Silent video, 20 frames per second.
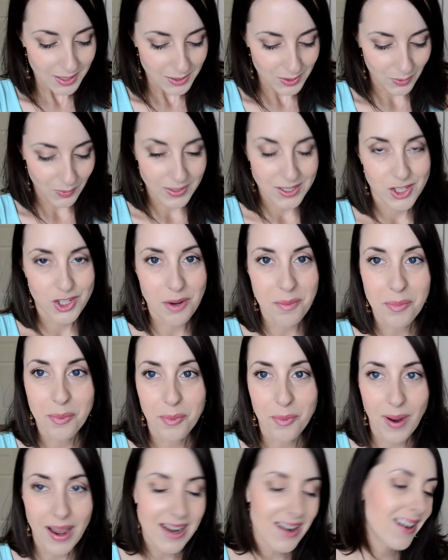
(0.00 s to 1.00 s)
So let's jump
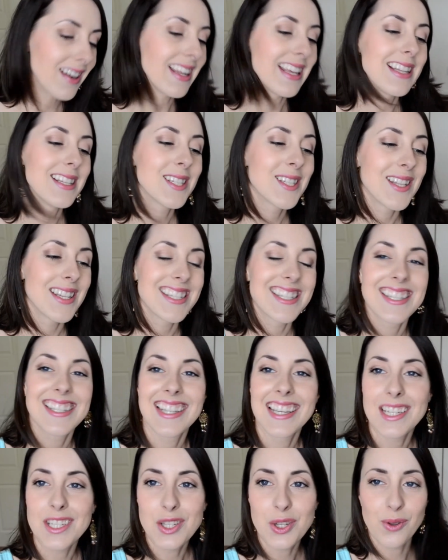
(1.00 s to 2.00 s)
right on in so this
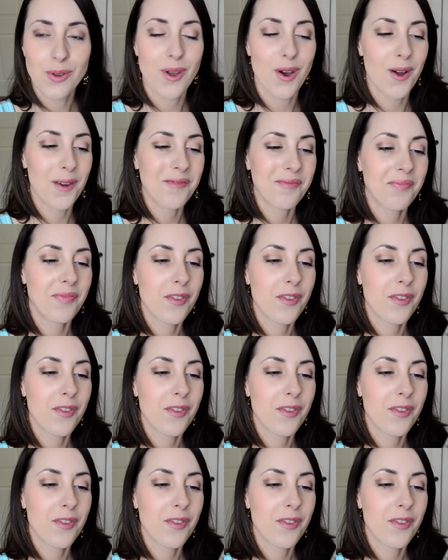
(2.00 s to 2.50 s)
doesn't get too long.